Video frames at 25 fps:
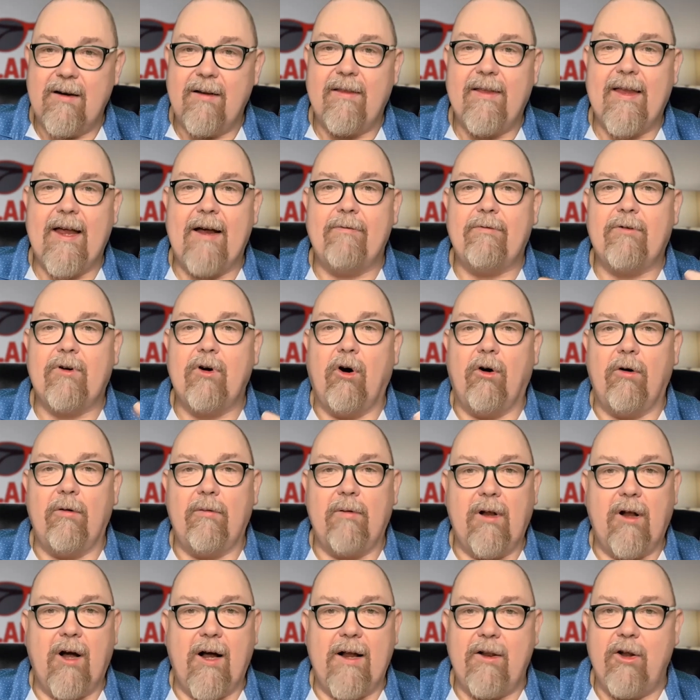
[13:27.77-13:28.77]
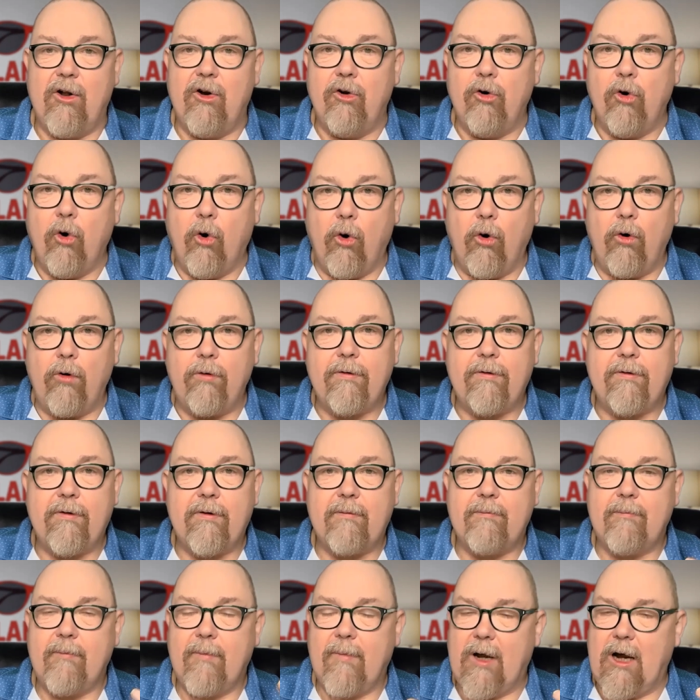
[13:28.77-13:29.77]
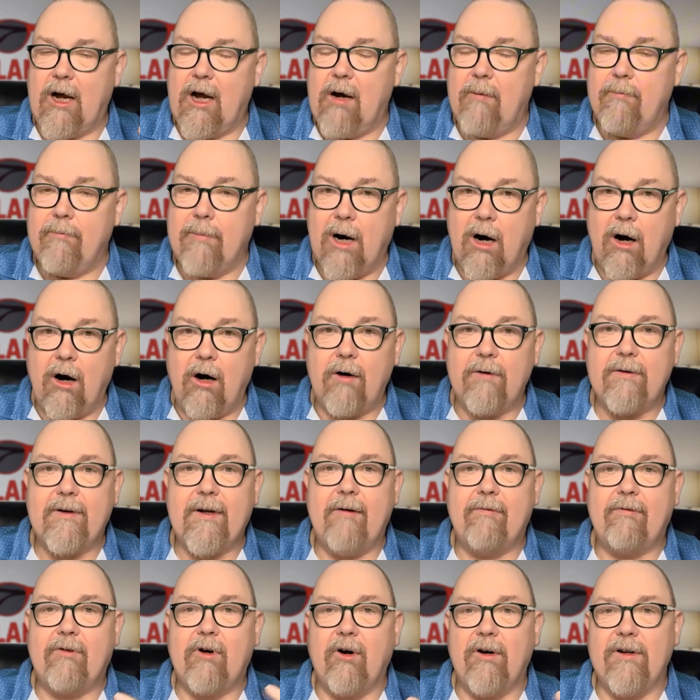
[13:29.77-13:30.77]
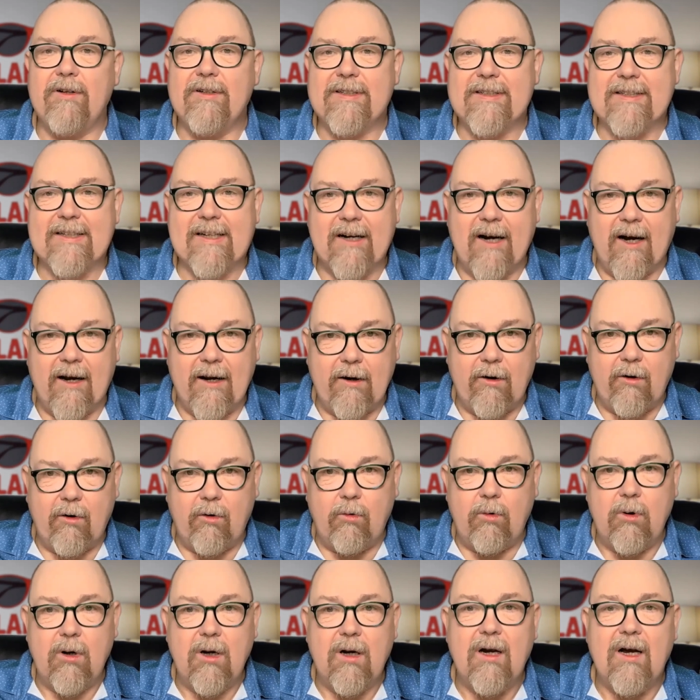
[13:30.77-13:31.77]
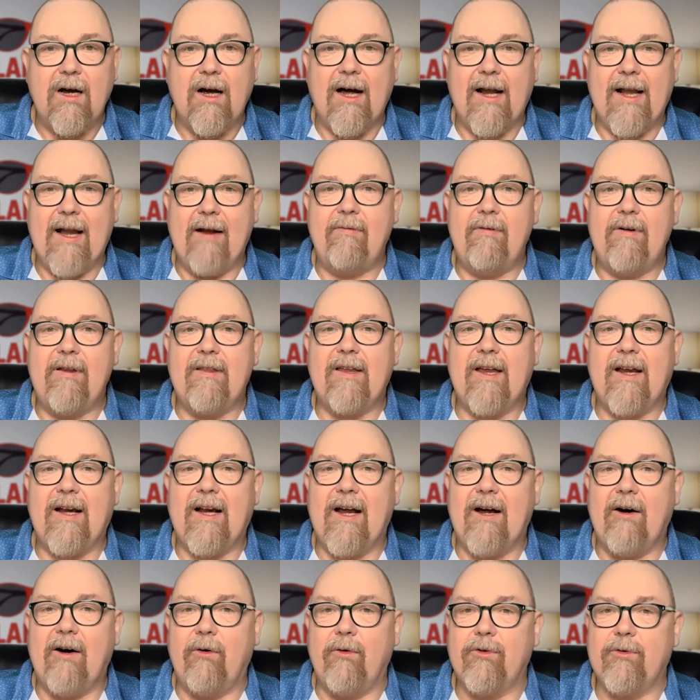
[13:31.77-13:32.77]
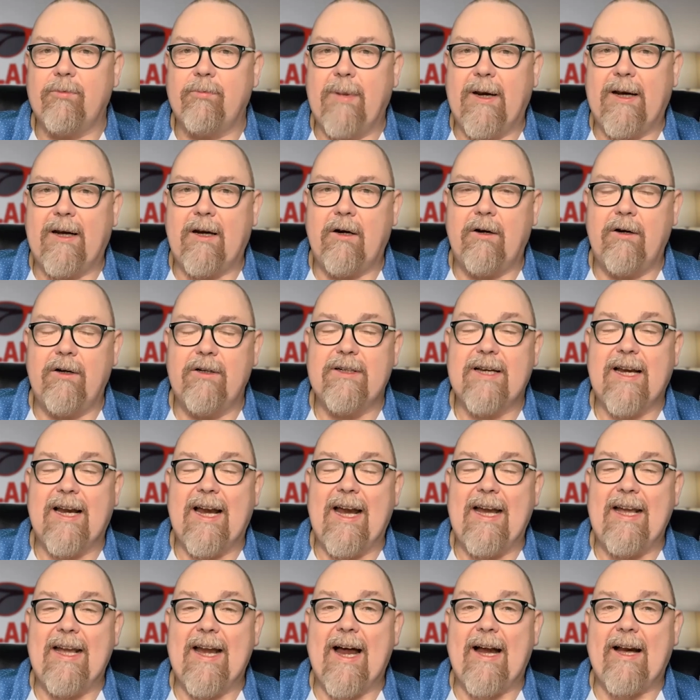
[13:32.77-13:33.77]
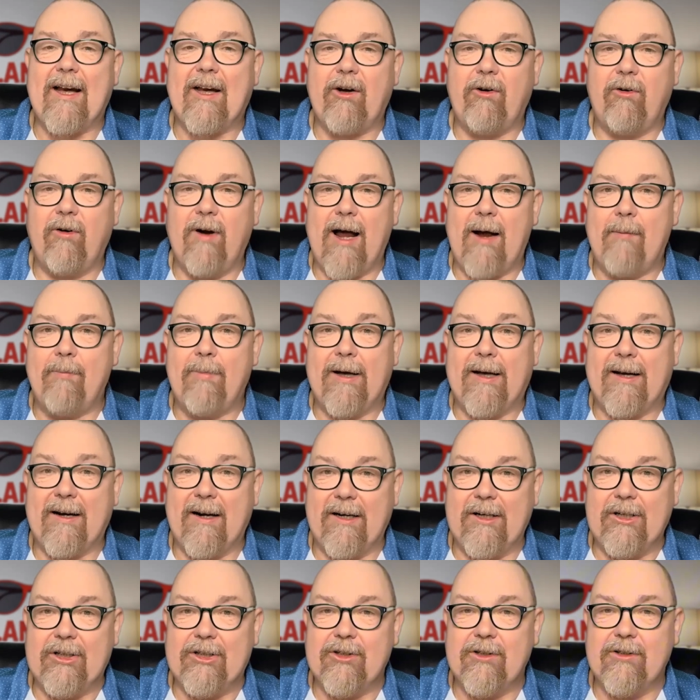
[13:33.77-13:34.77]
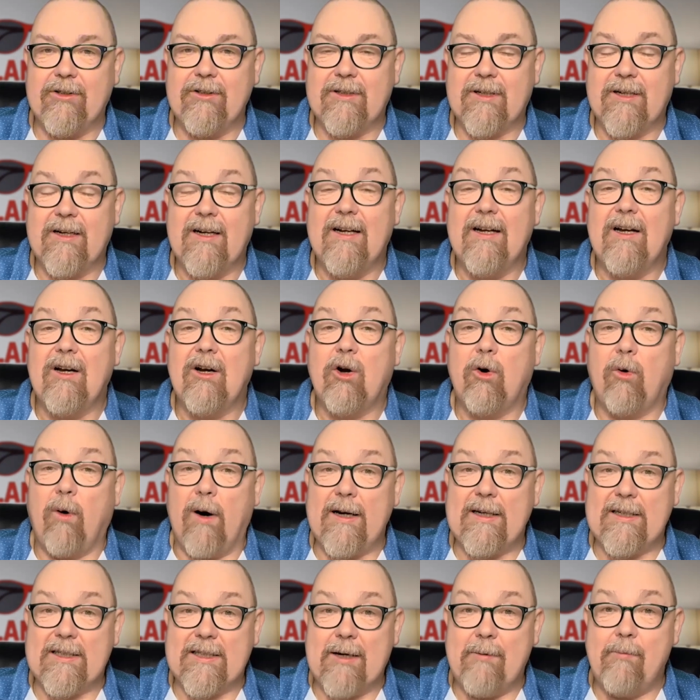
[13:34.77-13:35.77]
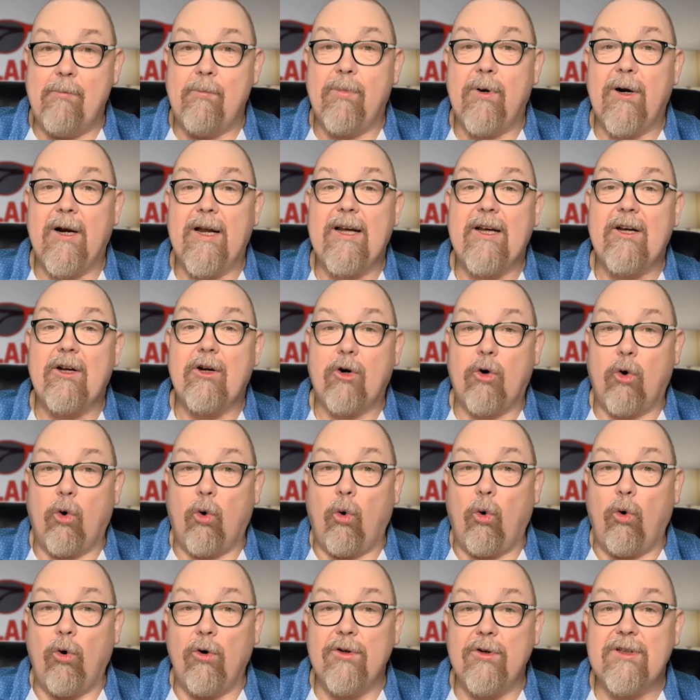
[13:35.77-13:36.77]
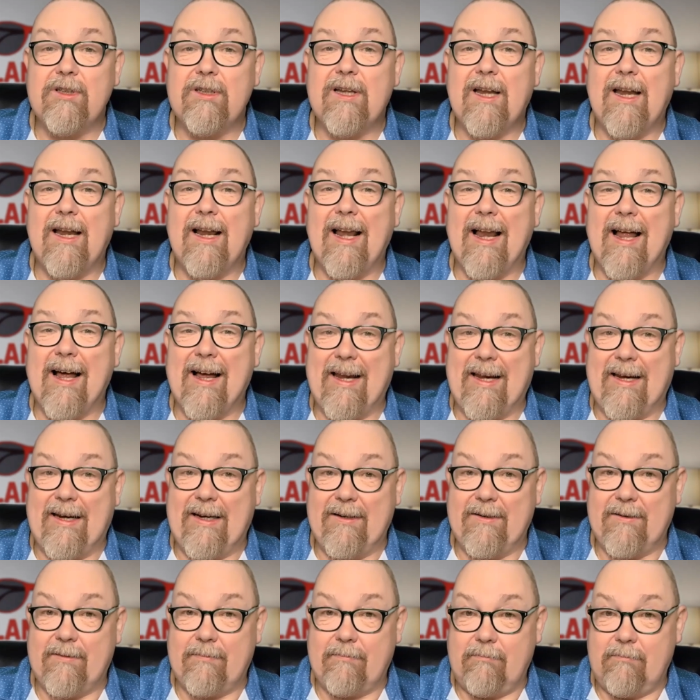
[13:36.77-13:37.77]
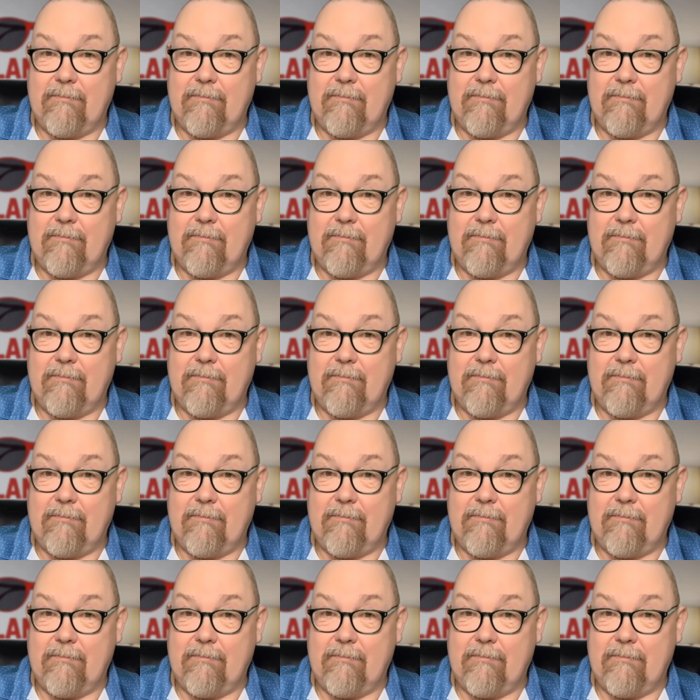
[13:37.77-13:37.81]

They've got like the north mark, they've got the scale and everything else, because inaccurate applications quite simply cause delays.